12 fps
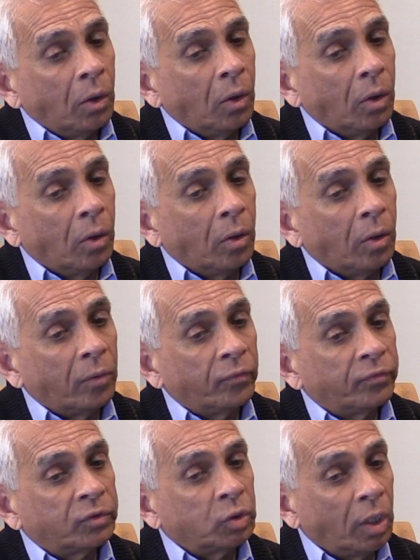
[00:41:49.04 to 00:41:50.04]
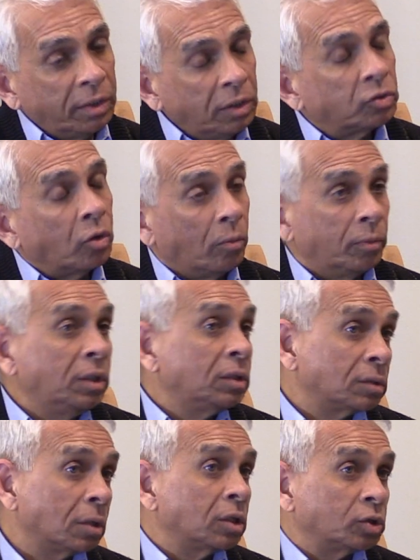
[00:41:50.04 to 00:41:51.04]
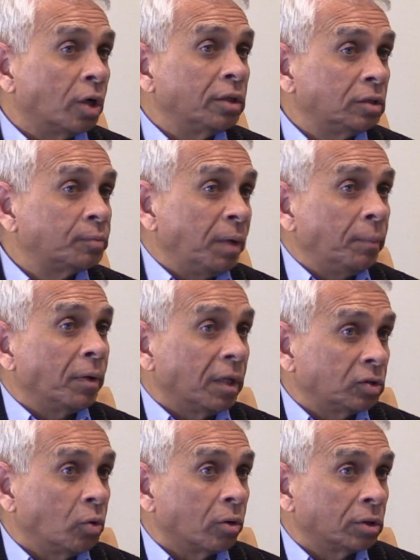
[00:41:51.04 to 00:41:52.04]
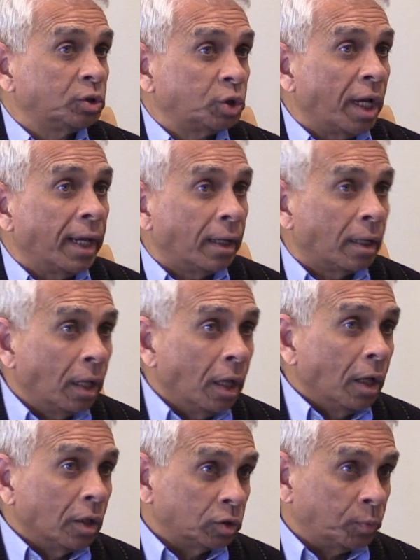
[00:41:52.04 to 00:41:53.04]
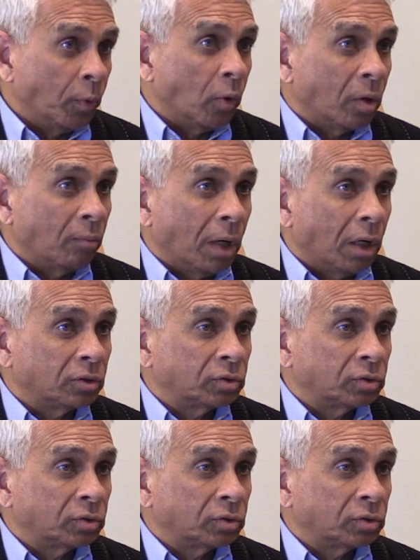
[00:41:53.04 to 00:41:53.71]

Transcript: of Chinese communists are the Chinese people, as Gordon Chang spoke about.